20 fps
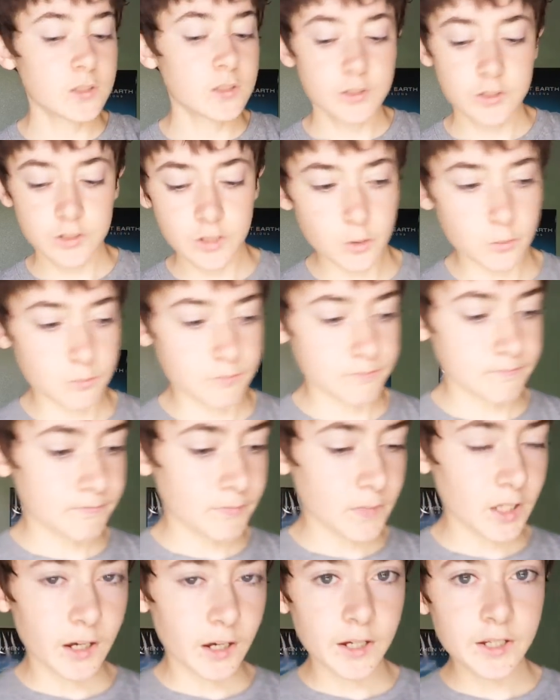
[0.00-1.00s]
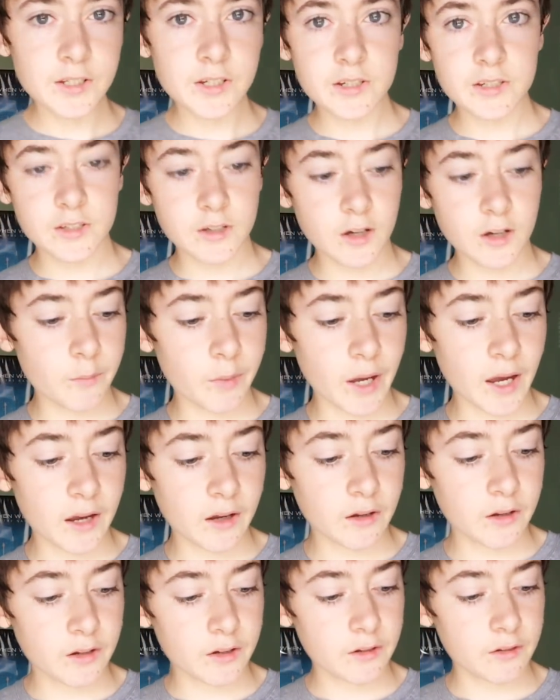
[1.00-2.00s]
So, I just got
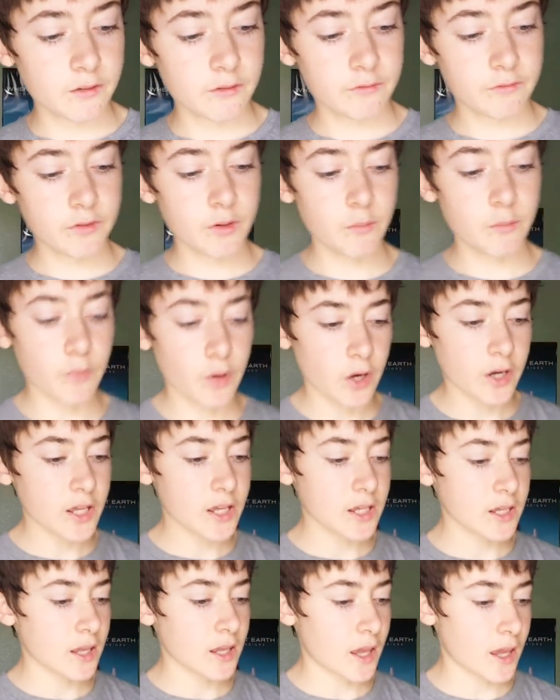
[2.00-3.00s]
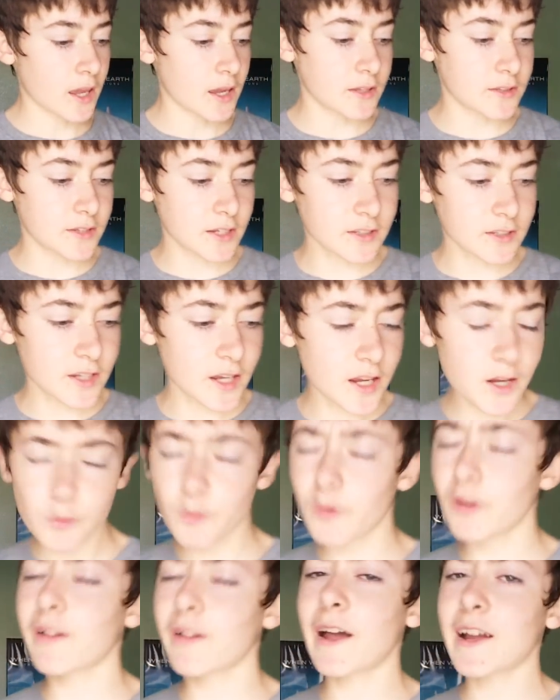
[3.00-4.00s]
back from running a 10K.
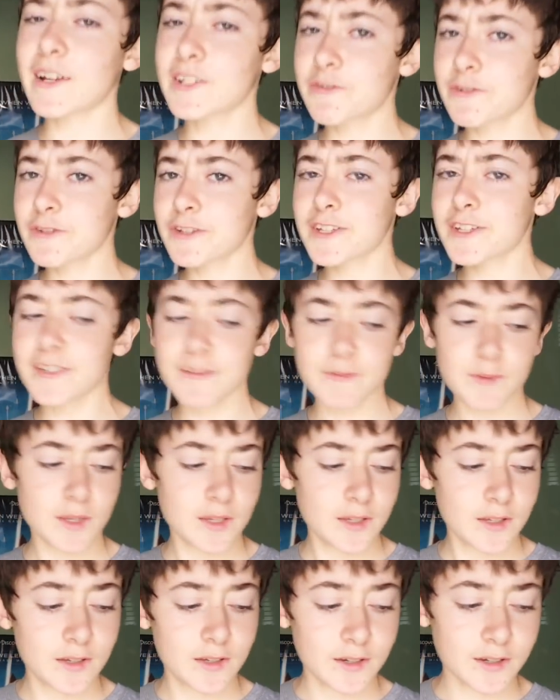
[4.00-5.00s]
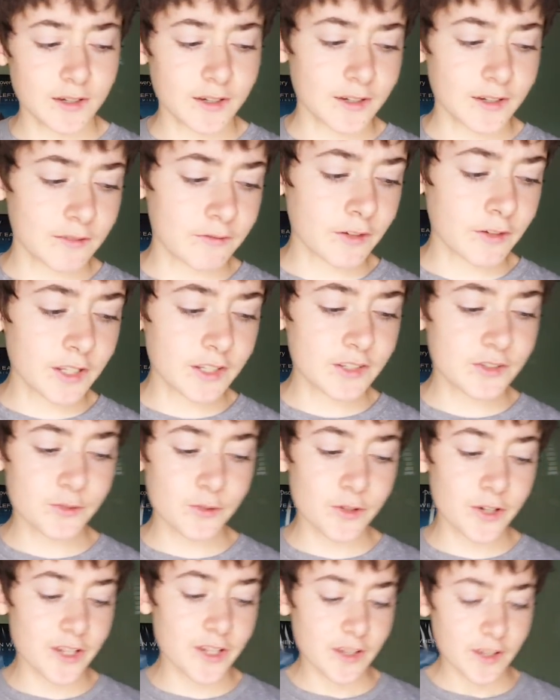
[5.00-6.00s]
Well, actually, funny
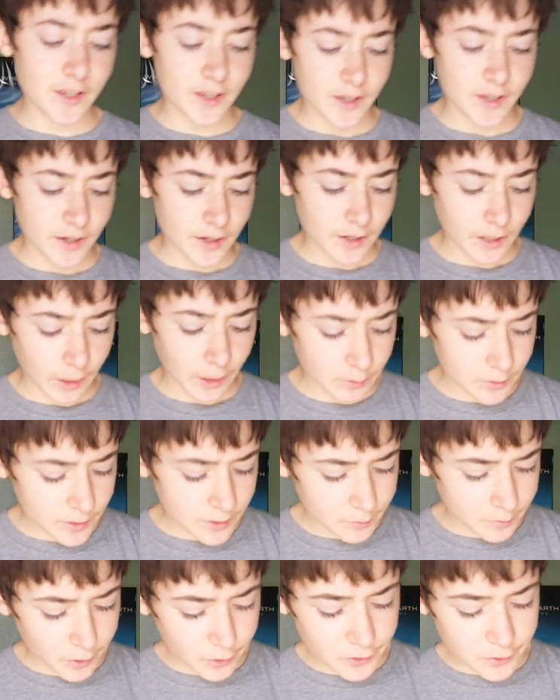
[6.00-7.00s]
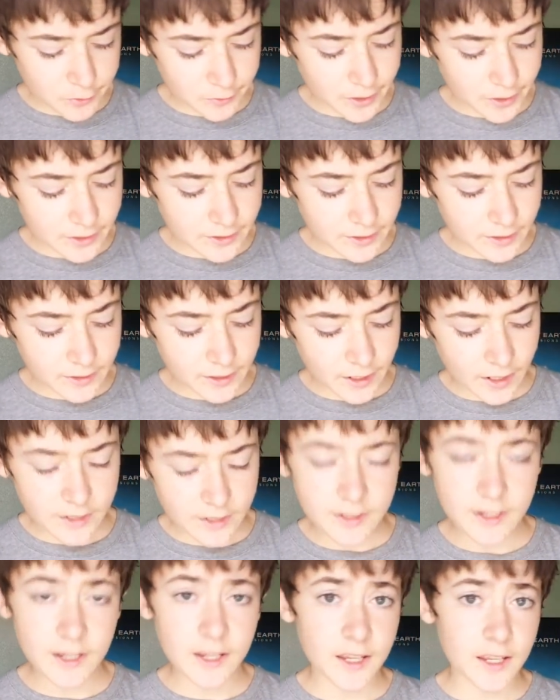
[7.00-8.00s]
story. I was supposed to run a 10K
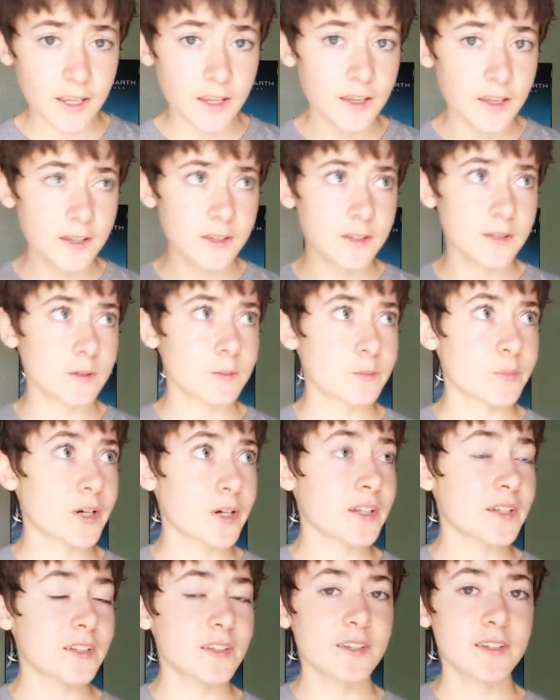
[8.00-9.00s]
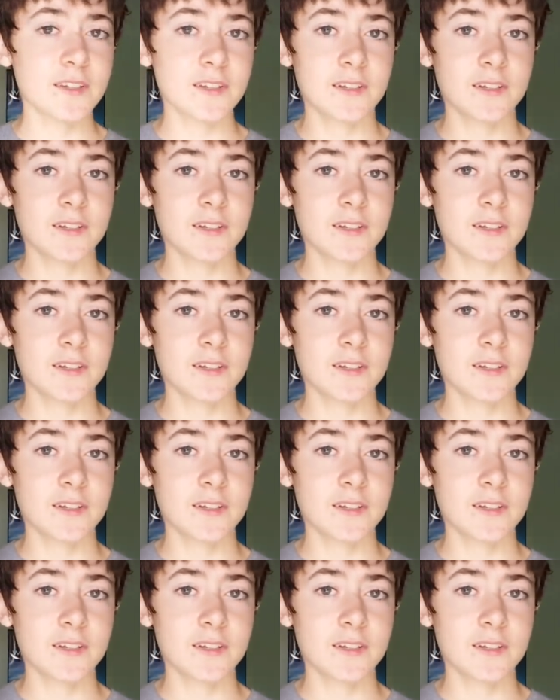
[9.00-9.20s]
today, but